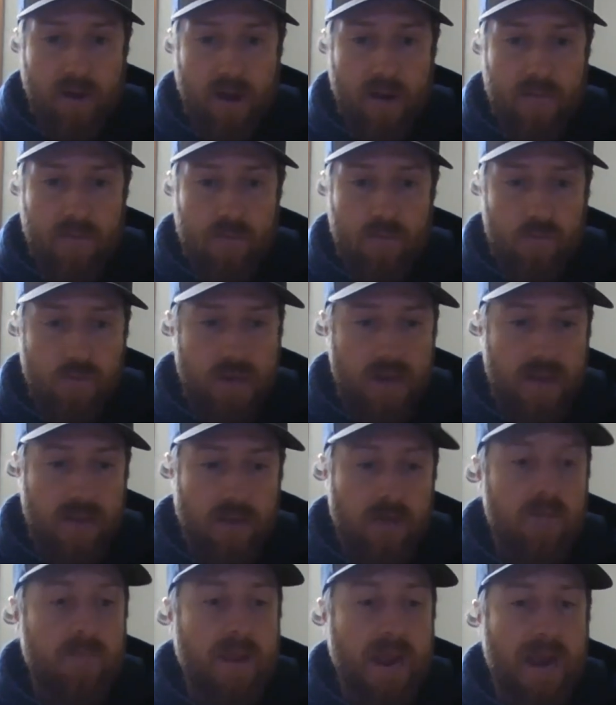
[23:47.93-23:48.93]
I mean, when I
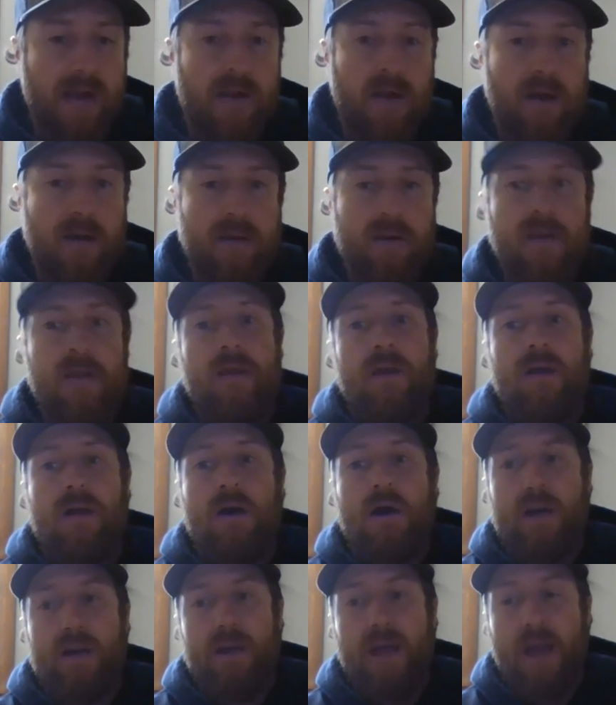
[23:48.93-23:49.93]
look back
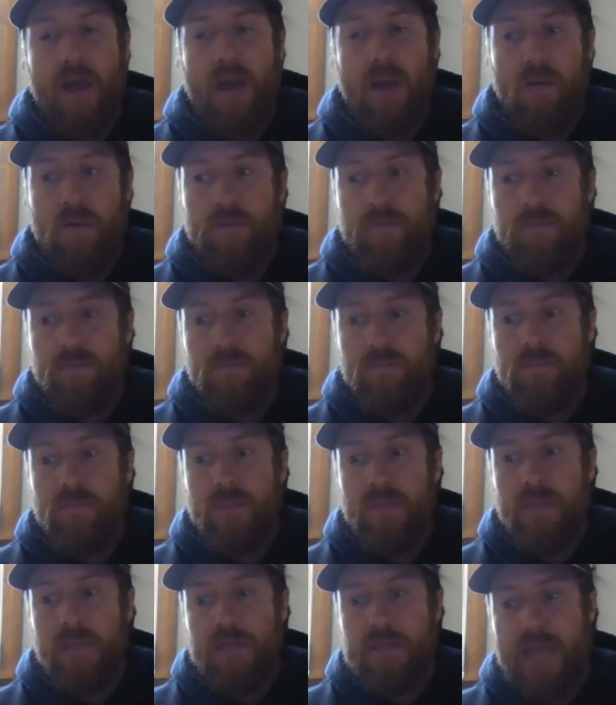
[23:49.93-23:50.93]
on how
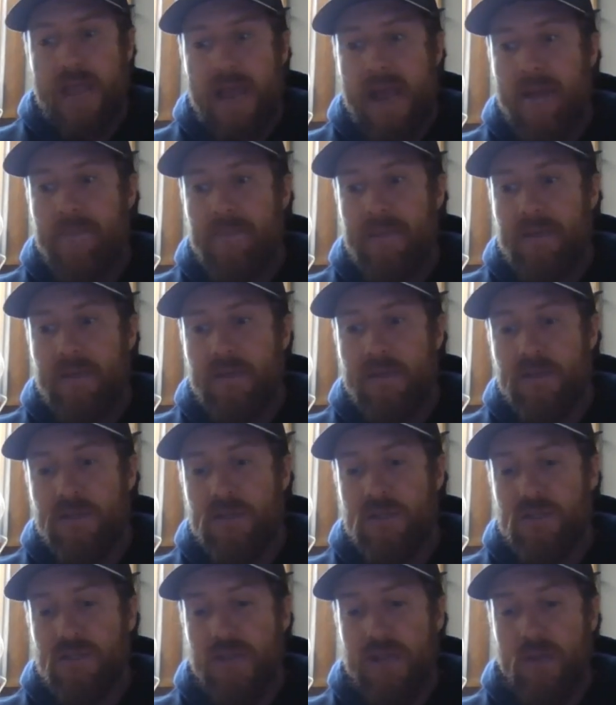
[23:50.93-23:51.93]
things happened, it was
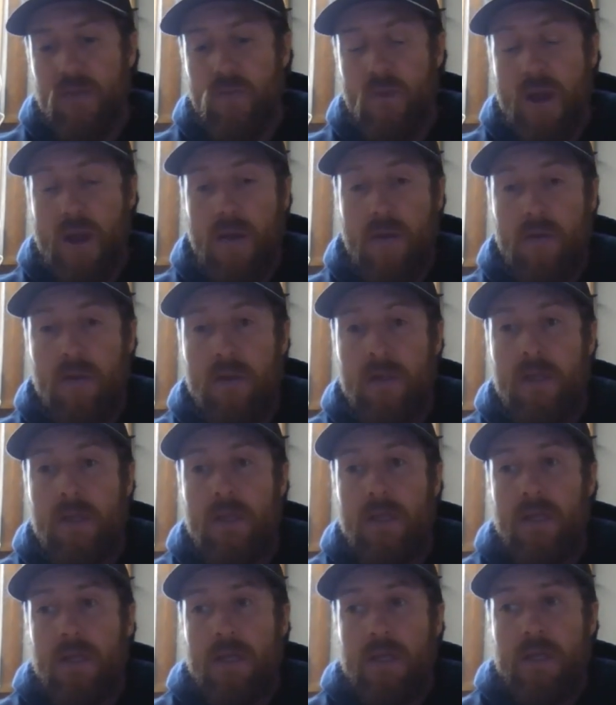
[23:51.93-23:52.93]
just like, wow,
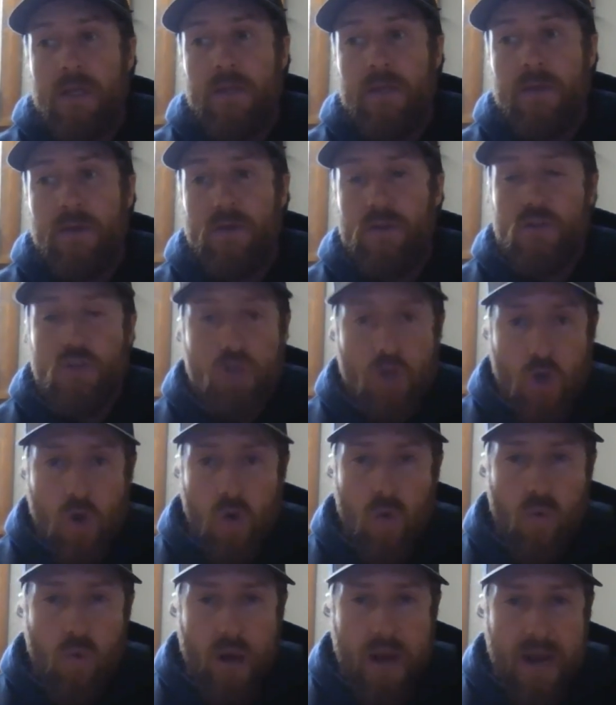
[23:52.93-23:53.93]
there is no
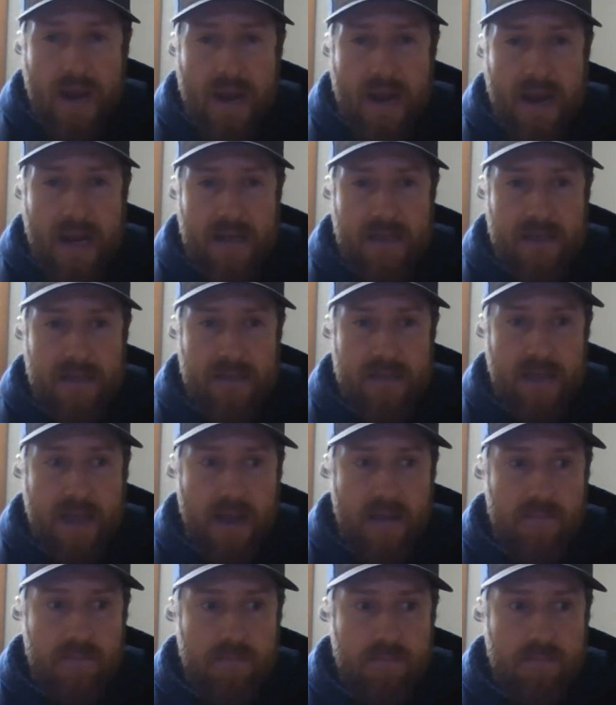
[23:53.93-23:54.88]
way I did that